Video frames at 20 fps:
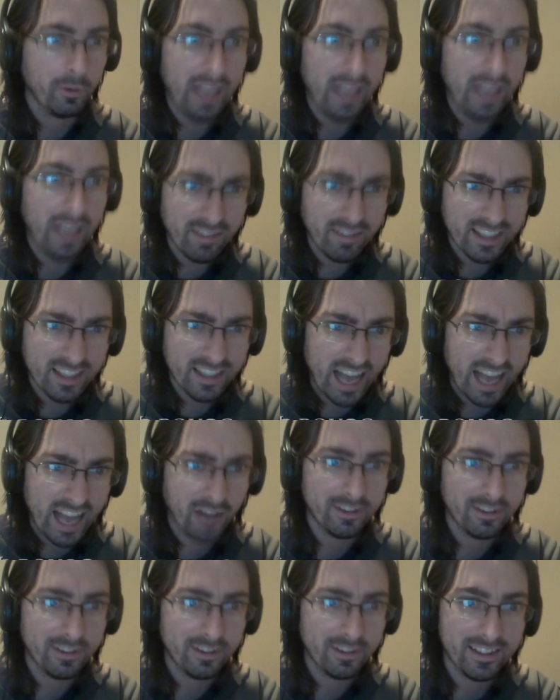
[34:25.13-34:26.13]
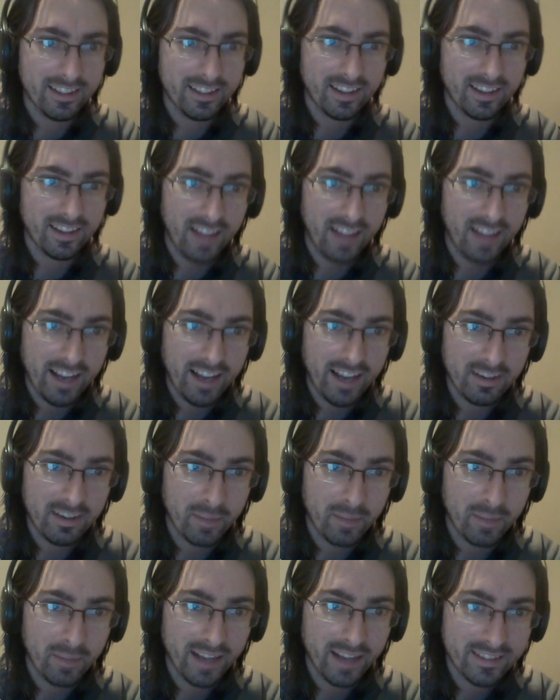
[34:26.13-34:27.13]
Even now, she is a light to
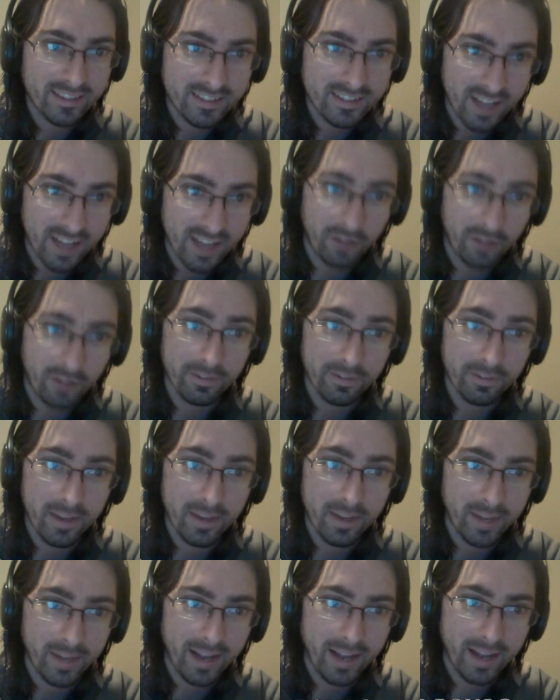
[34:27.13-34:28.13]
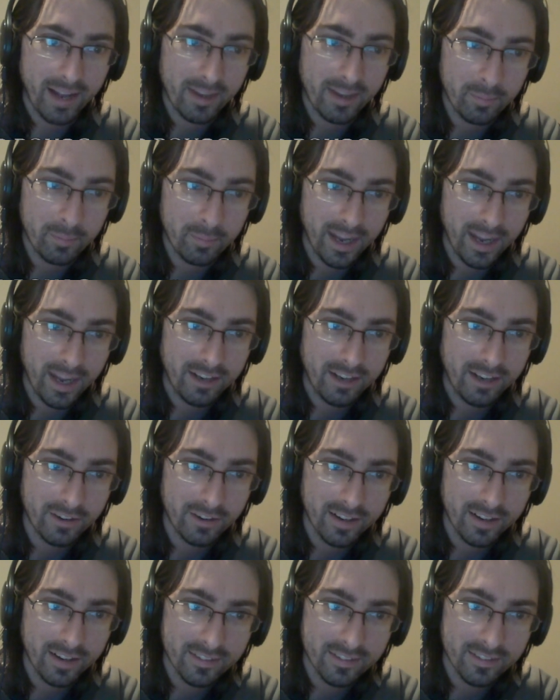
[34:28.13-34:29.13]
myself and my
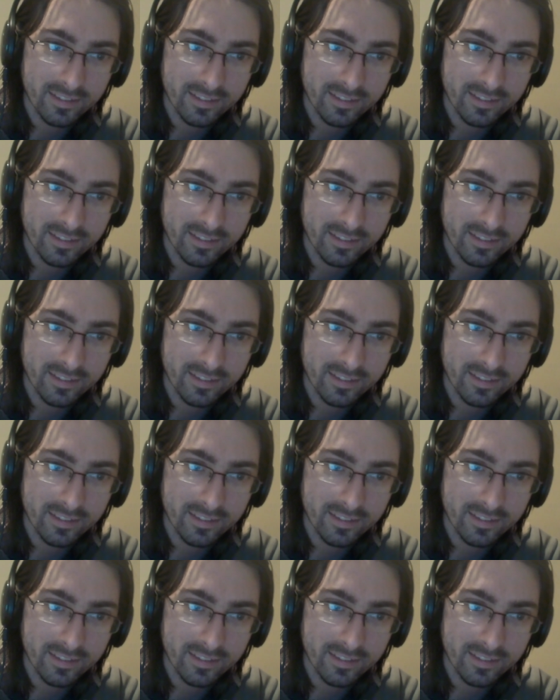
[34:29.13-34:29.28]
compatriots.